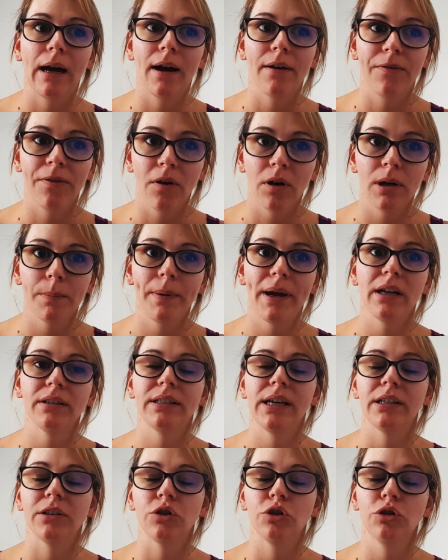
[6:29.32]
thought about
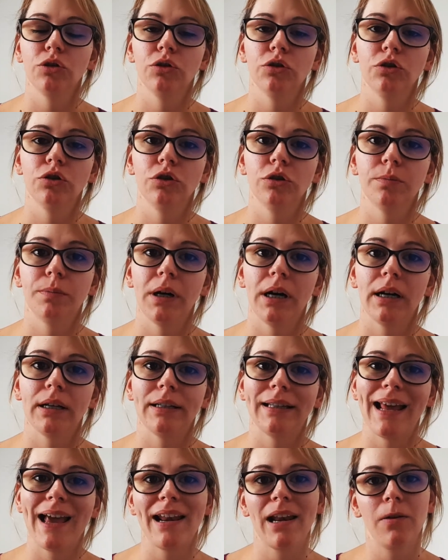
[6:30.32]
that too,
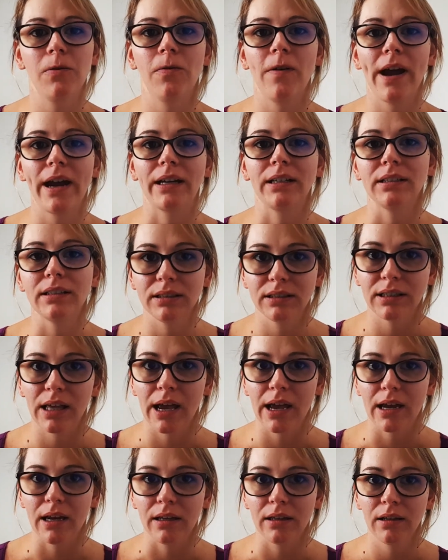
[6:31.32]
but that effect
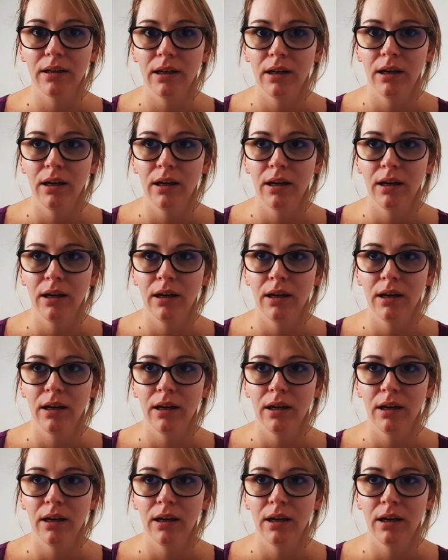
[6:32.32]
stayed.